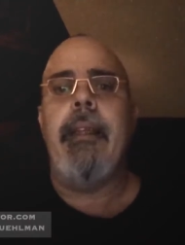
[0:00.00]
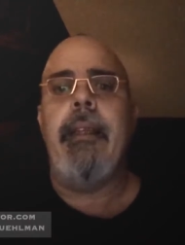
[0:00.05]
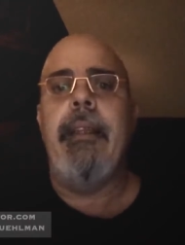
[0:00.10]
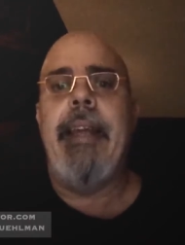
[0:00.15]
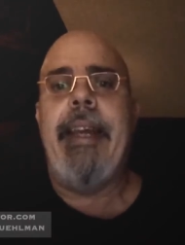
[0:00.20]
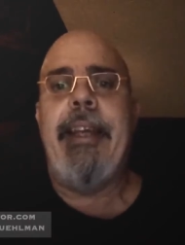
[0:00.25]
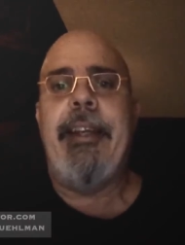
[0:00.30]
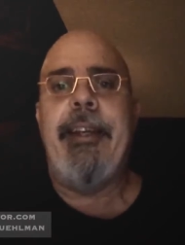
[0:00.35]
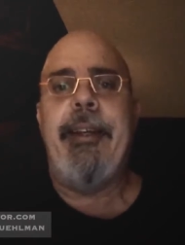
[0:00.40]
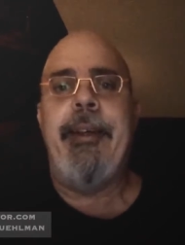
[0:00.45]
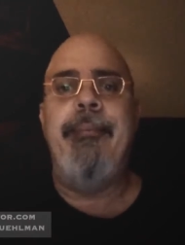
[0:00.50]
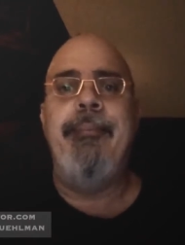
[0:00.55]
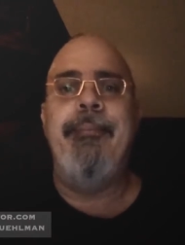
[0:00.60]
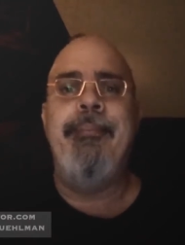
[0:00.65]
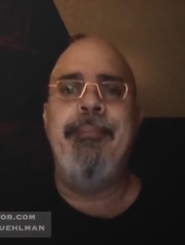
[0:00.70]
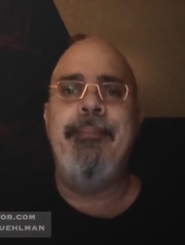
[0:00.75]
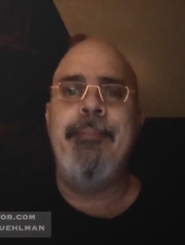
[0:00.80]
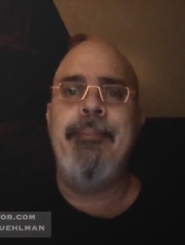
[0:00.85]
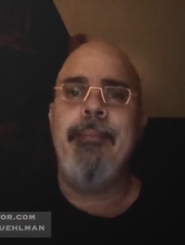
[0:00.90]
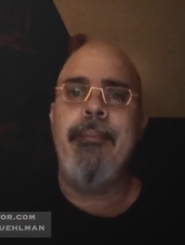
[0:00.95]
Later,
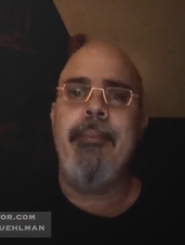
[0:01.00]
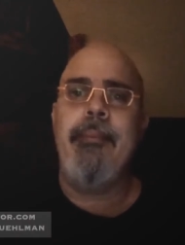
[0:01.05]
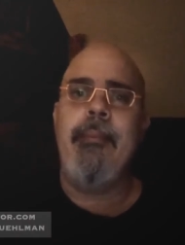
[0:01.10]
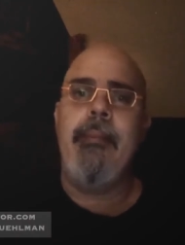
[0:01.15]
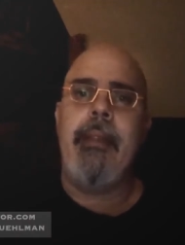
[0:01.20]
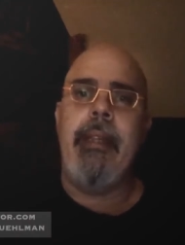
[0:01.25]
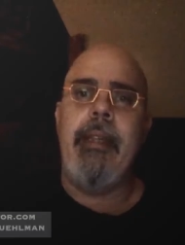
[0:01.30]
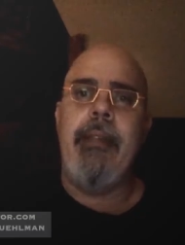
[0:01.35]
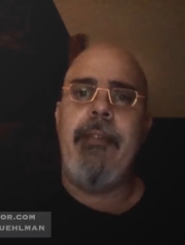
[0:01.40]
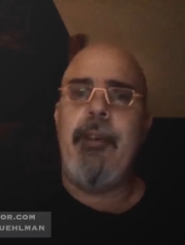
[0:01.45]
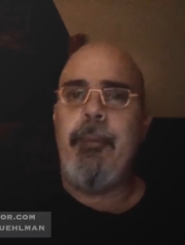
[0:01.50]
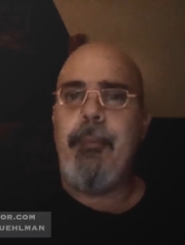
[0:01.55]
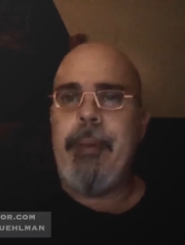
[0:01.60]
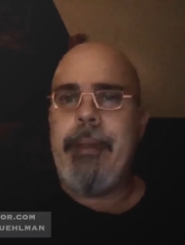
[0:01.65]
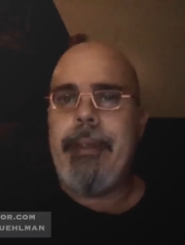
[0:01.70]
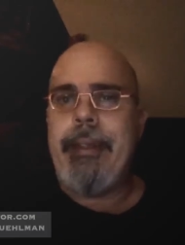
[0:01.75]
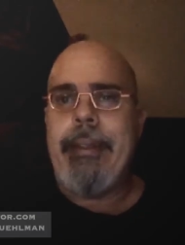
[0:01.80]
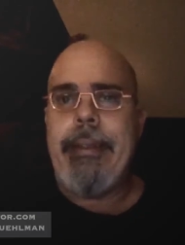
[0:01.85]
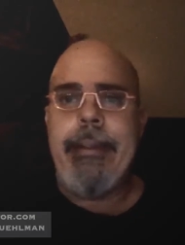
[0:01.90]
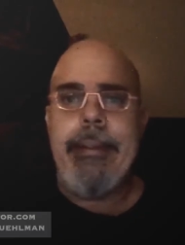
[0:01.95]
if your
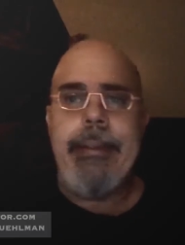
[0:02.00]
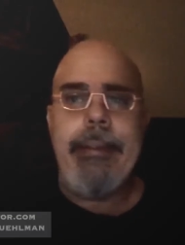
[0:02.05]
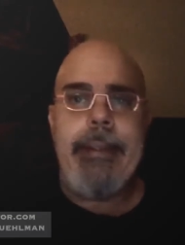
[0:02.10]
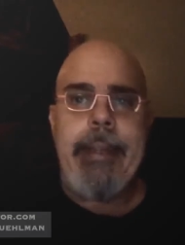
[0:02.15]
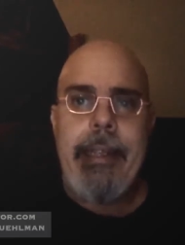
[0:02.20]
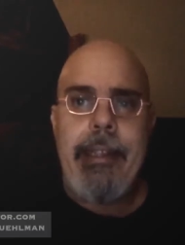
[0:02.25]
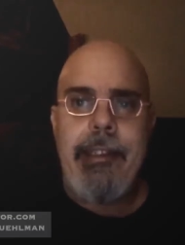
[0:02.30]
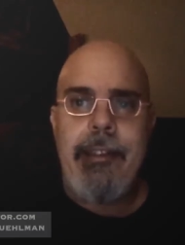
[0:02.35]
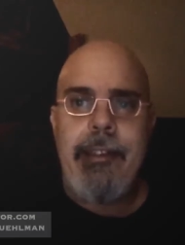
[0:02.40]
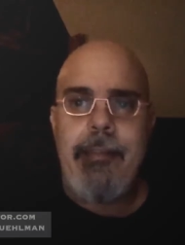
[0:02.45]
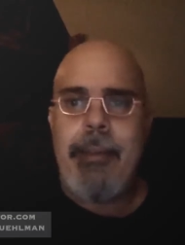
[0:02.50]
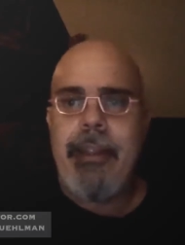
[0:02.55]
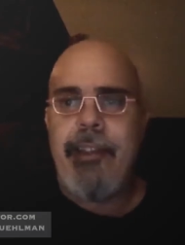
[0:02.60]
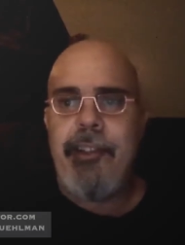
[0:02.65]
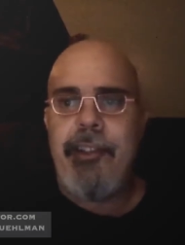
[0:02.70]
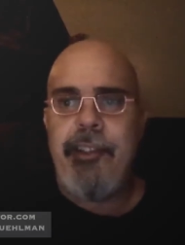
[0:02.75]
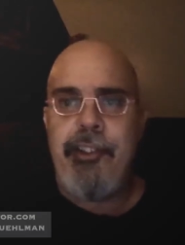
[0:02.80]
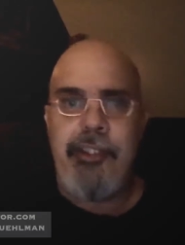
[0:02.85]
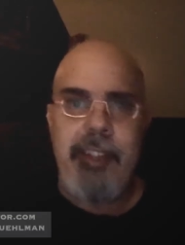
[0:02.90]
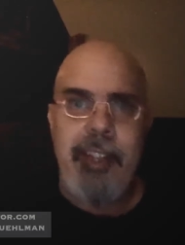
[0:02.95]
big eel eats me
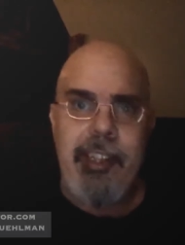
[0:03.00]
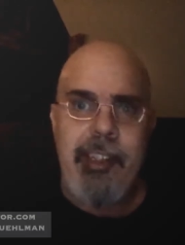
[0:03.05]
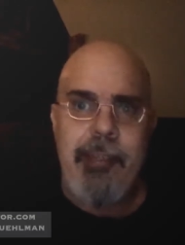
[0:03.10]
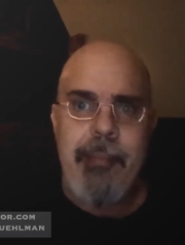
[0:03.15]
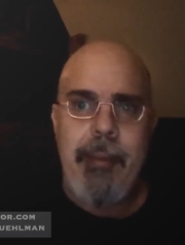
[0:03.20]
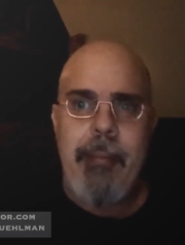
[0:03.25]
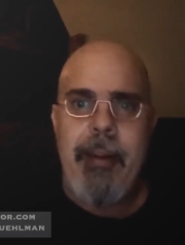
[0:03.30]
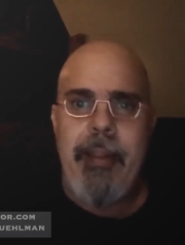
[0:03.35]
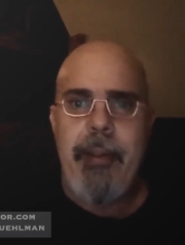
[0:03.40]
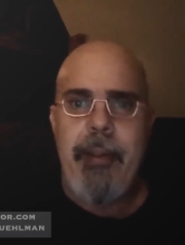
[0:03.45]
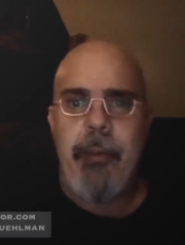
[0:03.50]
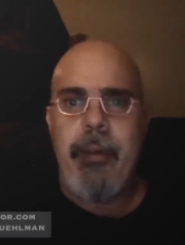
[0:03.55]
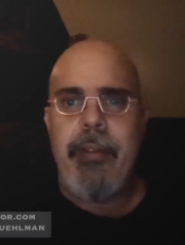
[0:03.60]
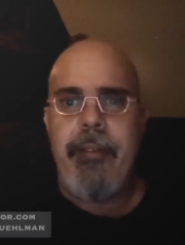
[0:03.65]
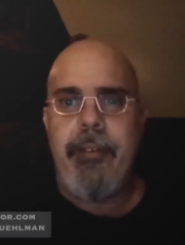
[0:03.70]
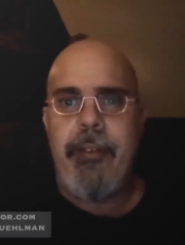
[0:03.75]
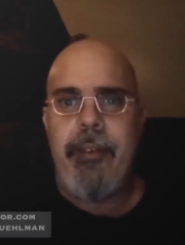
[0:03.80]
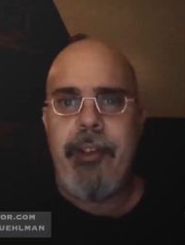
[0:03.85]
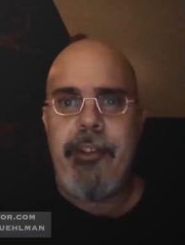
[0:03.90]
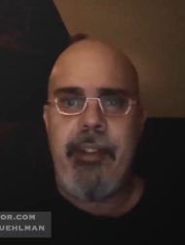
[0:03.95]
and shits me by the
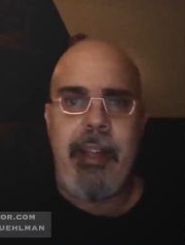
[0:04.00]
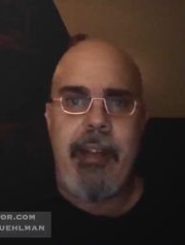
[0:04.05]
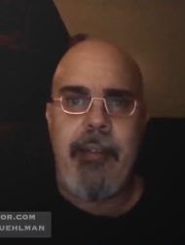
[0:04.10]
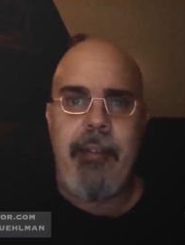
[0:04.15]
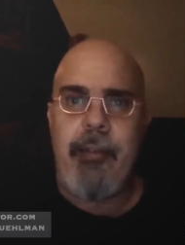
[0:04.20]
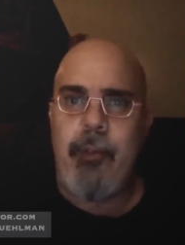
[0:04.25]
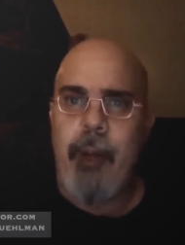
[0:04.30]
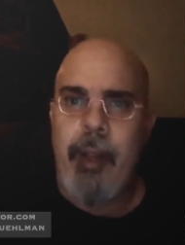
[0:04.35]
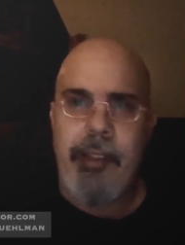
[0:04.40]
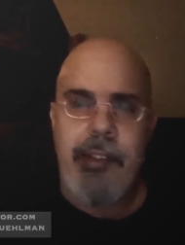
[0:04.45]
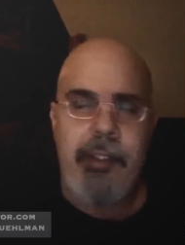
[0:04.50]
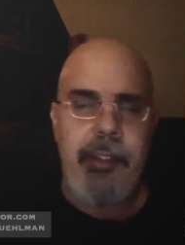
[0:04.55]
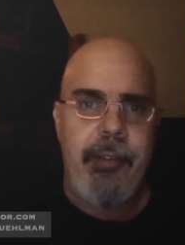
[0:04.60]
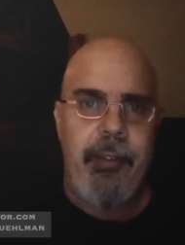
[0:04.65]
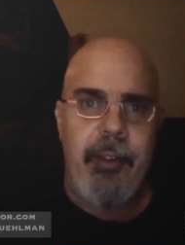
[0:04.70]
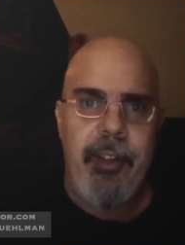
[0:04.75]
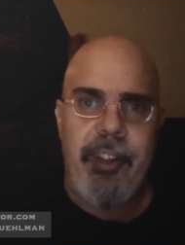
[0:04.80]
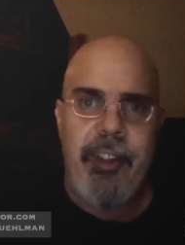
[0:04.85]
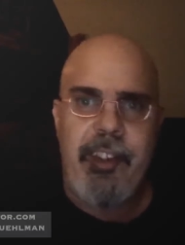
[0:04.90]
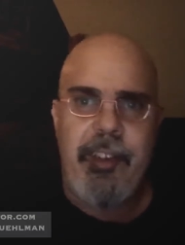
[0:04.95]
river, it should have rust
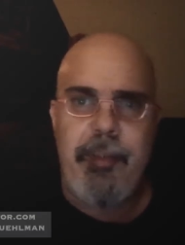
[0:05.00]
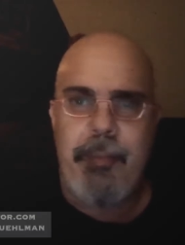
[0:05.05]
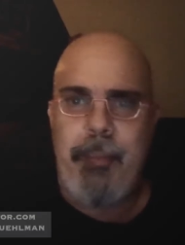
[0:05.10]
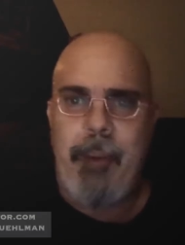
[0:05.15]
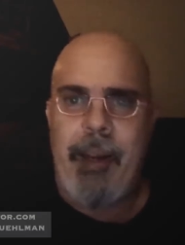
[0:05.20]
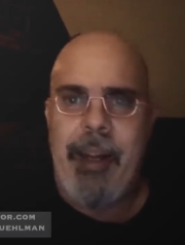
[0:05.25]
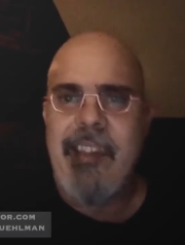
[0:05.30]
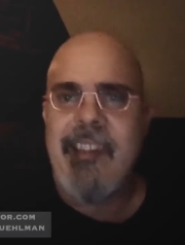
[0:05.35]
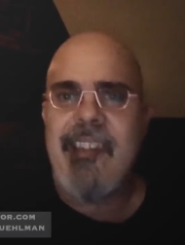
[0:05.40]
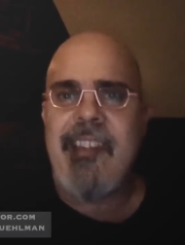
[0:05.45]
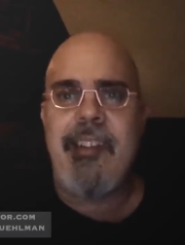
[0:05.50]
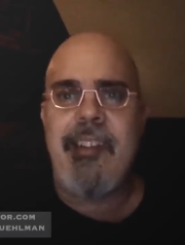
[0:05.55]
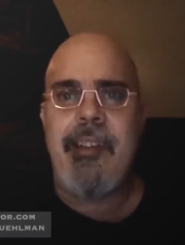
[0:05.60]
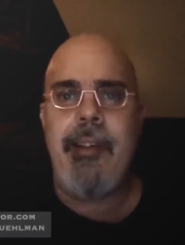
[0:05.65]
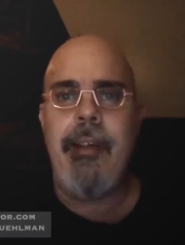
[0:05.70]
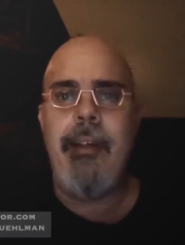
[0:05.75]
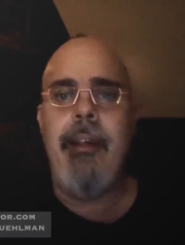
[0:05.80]
for its spice.